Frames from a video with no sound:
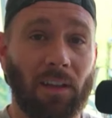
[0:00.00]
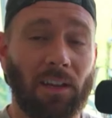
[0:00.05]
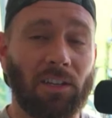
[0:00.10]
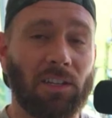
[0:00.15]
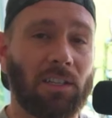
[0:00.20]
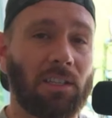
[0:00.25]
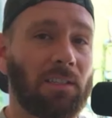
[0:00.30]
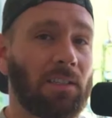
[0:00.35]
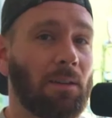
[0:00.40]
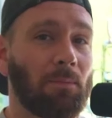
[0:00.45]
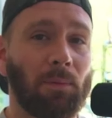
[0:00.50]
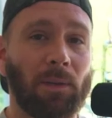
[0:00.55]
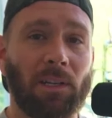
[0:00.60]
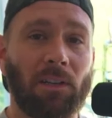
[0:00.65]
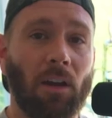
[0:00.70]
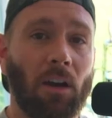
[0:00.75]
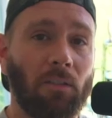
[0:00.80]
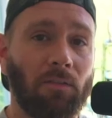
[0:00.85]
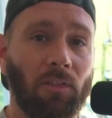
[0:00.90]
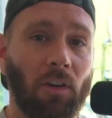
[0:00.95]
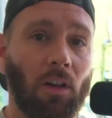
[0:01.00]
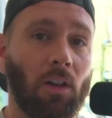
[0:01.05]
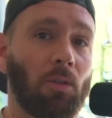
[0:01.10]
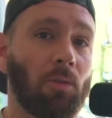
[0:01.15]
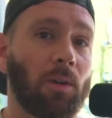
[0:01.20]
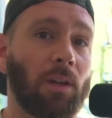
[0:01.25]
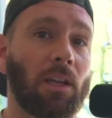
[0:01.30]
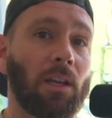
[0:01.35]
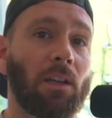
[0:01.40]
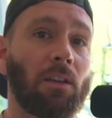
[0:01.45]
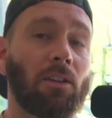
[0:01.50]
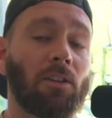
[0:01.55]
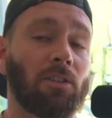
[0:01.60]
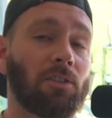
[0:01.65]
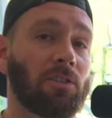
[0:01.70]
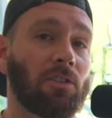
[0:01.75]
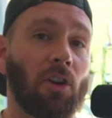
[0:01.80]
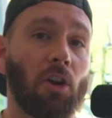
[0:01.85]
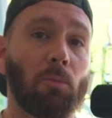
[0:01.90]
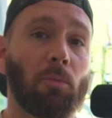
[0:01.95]
just simply not following your
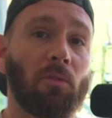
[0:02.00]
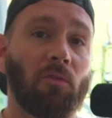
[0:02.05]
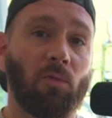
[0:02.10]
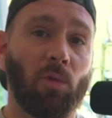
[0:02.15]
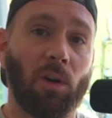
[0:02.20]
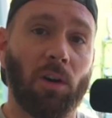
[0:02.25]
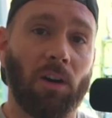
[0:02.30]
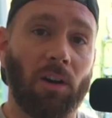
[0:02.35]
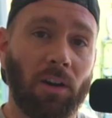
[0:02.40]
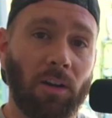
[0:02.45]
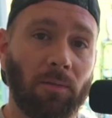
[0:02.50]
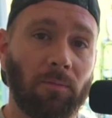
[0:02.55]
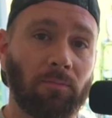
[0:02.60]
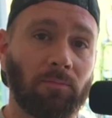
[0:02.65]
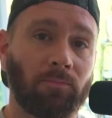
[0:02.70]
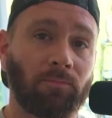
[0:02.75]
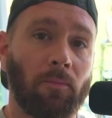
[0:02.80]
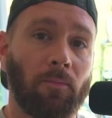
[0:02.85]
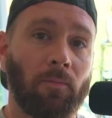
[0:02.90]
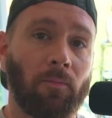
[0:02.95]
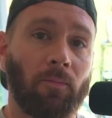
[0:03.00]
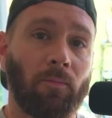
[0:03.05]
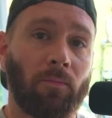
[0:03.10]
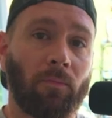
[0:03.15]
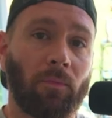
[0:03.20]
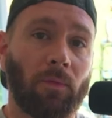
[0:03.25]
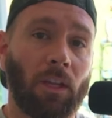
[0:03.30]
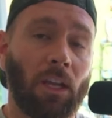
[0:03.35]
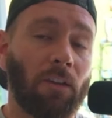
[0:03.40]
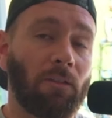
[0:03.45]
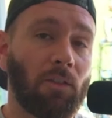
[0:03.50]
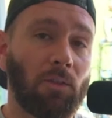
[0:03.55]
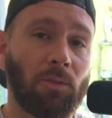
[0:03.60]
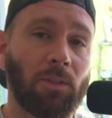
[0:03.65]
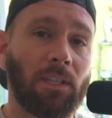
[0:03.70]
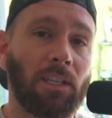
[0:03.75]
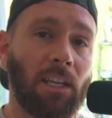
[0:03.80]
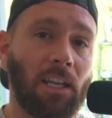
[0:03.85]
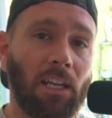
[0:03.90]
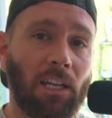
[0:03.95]
scope of work. If you
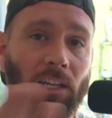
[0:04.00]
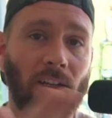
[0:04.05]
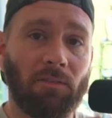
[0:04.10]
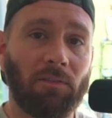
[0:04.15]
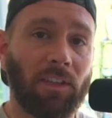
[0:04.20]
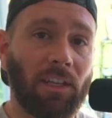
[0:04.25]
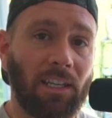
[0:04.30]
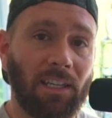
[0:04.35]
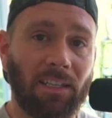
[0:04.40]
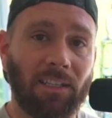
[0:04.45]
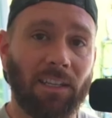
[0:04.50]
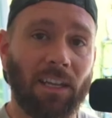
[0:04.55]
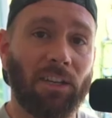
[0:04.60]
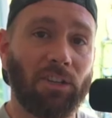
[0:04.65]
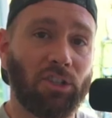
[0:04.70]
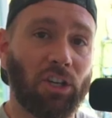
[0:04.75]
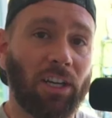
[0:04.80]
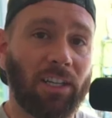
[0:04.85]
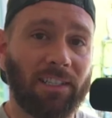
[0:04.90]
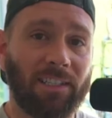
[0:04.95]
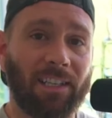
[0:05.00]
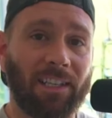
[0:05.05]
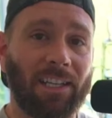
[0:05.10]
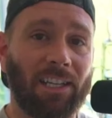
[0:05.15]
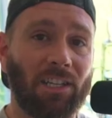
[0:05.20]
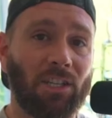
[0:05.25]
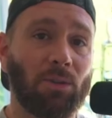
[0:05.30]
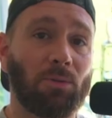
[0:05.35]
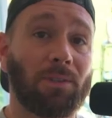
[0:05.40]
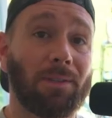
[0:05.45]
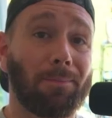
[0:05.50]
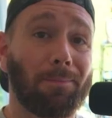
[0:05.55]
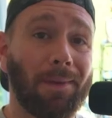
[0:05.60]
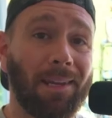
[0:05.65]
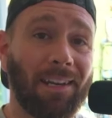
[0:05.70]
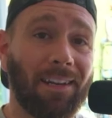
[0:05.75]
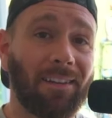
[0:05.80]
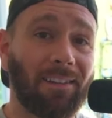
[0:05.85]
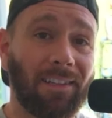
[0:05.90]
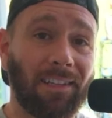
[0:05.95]
see any of these, address the issues
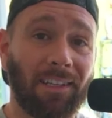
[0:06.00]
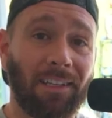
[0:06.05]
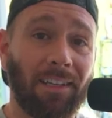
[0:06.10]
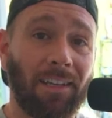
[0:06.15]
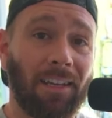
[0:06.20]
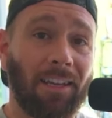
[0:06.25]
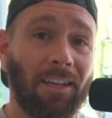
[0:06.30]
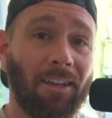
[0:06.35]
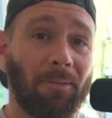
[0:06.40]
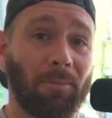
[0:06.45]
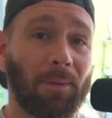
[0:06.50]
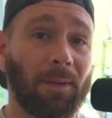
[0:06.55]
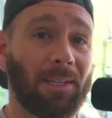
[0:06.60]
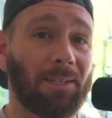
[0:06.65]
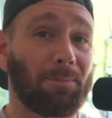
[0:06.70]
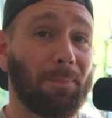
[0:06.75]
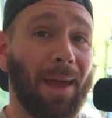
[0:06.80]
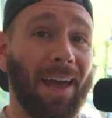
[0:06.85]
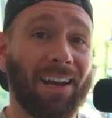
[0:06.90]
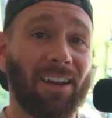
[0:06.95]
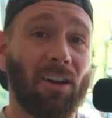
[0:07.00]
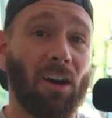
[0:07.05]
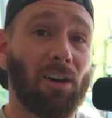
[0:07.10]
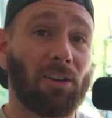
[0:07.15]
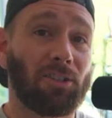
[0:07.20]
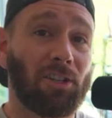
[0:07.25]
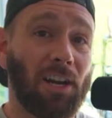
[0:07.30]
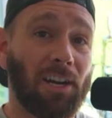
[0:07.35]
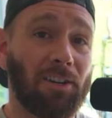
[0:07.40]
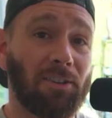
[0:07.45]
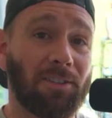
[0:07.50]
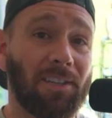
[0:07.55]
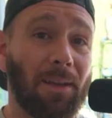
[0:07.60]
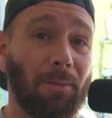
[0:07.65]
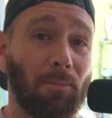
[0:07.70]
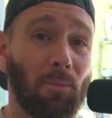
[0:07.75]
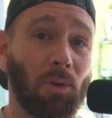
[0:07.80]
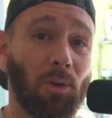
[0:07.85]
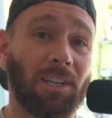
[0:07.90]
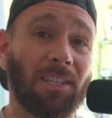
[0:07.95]
immediately, because bad contractors get
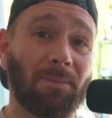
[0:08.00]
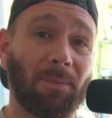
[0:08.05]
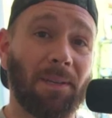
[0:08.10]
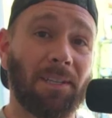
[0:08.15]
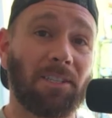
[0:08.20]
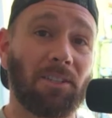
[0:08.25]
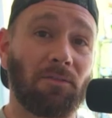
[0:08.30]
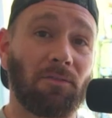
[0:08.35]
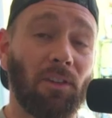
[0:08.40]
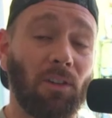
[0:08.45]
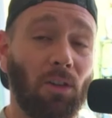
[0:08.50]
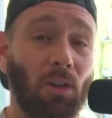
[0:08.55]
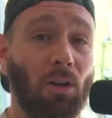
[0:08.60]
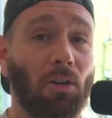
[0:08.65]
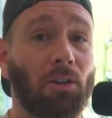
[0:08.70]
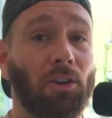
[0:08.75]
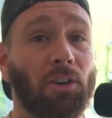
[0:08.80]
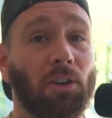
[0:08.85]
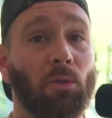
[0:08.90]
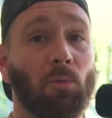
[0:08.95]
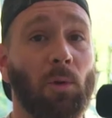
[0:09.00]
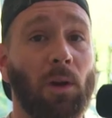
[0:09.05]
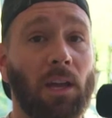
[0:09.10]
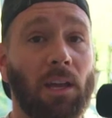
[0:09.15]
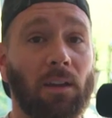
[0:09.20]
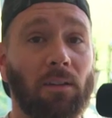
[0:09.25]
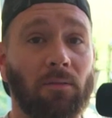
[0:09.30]
more expensive the longer you wait.